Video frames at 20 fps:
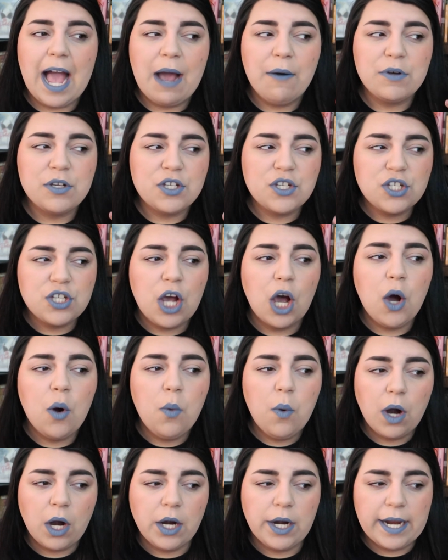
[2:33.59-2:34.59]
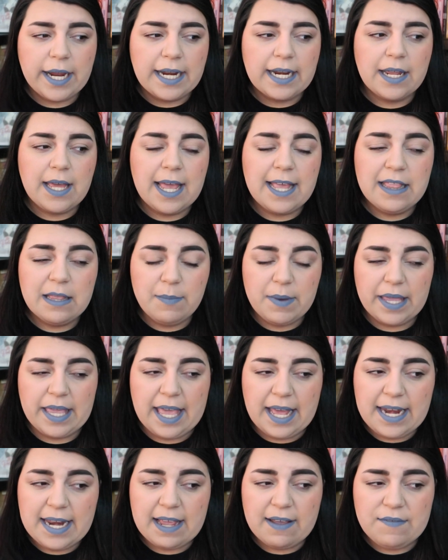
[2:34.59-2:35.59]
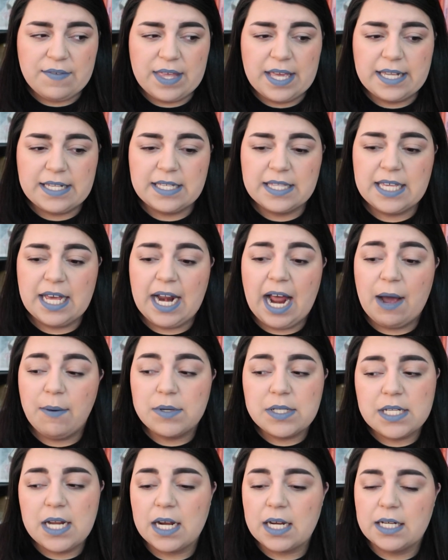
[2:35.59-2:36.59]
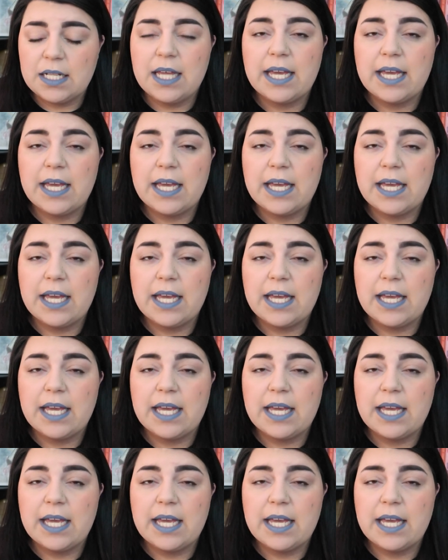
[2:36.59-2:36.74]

I was so worried in the beginning of this that I was not going